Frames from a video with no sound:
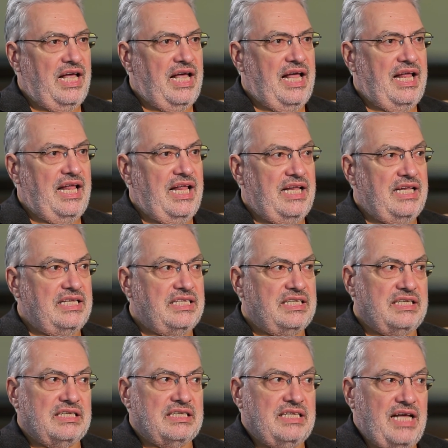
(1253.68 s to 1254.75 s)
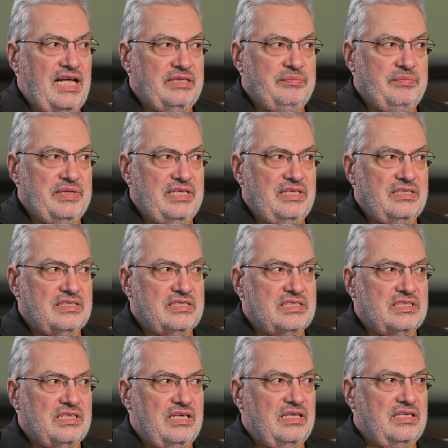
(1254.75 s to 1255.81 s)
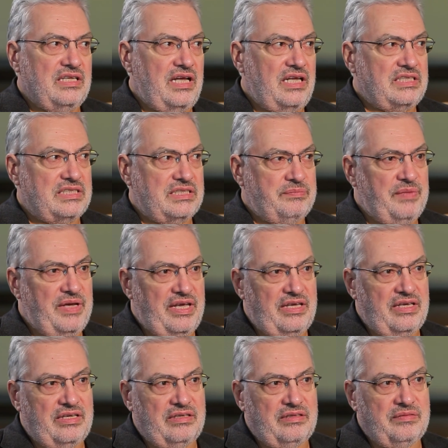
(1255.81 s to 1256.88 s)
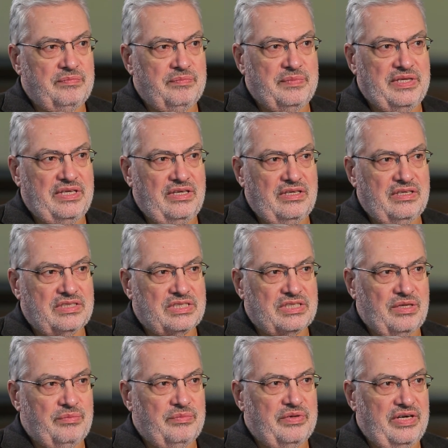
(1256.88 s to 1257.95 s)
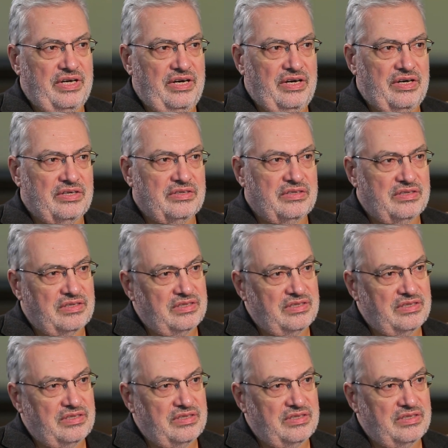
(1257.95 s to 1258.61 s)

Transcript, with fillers: And uh, that means uh, that may be somewhere